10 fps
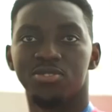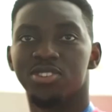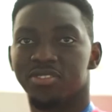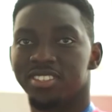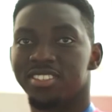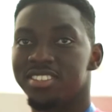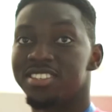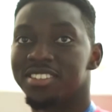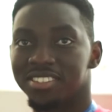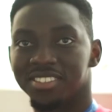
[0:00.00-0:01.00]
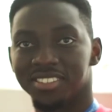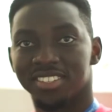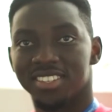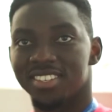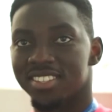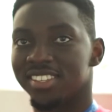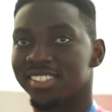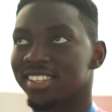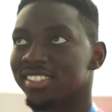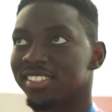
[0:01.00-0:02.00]
huge of a deal
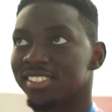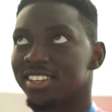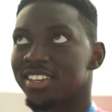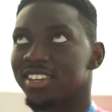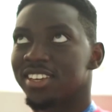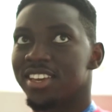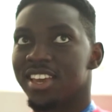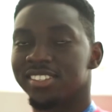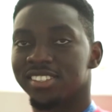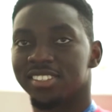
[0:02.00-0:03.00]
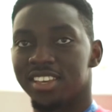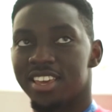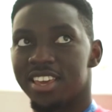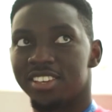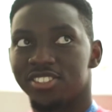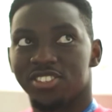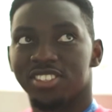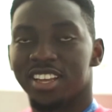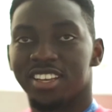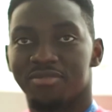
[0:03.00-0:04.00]
this is. It's, it's
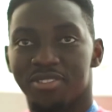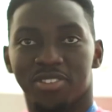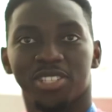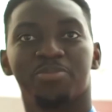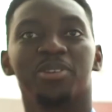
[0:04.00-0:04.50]
just like a reverse